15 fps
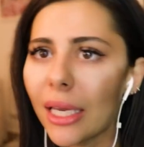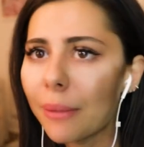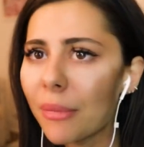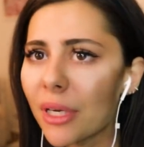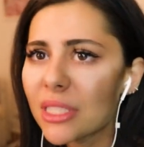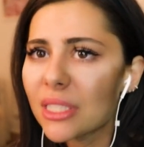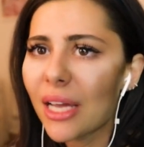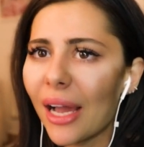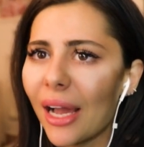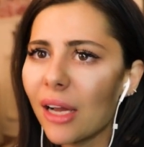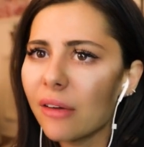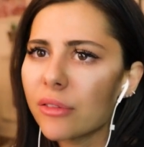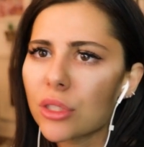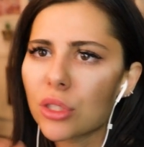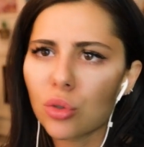he must
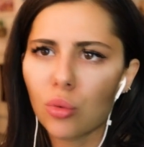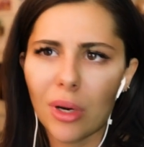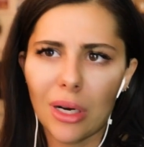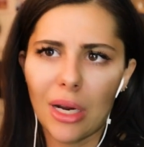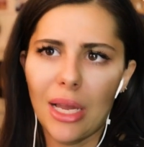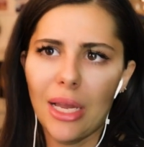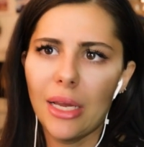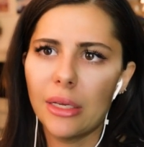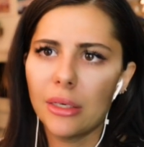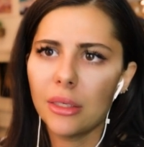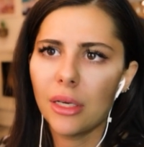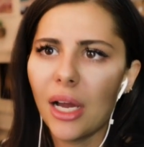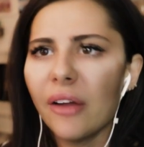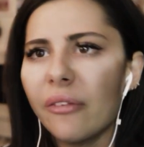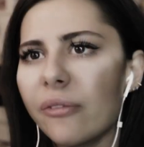have a square head.
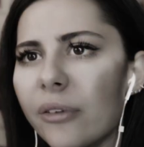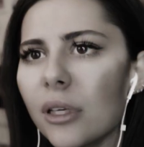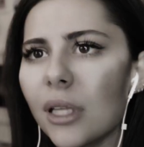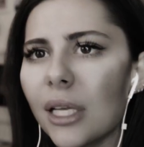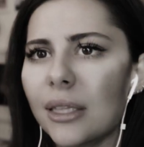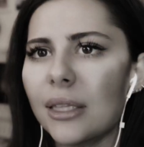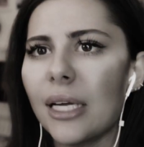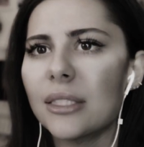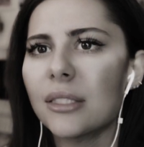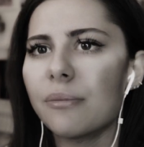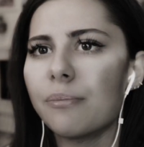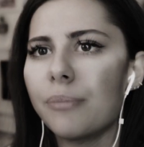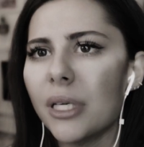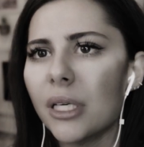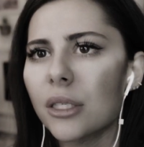I feel like that's a
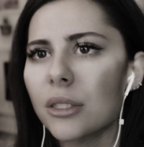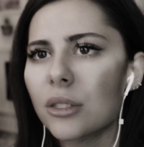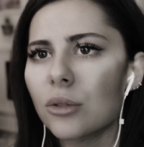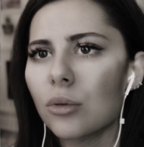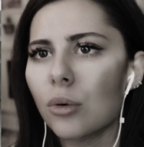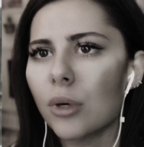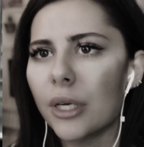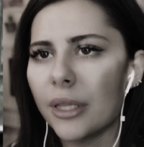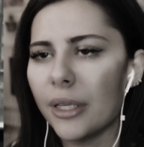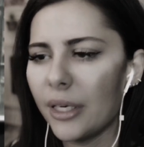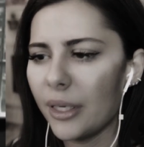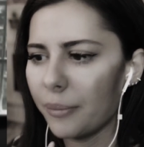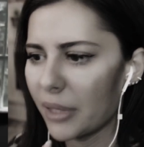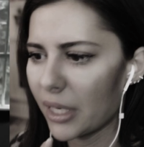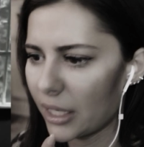bigger story than
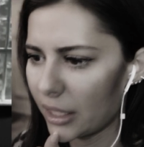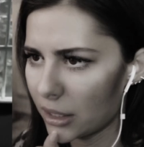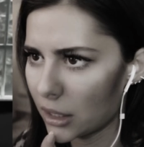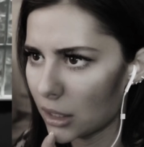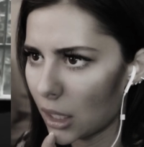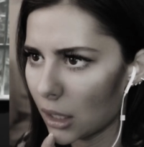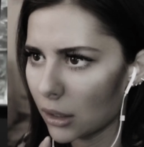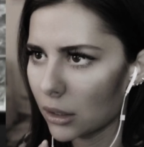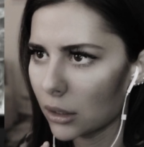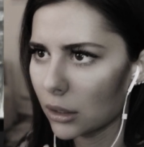him getting stuck.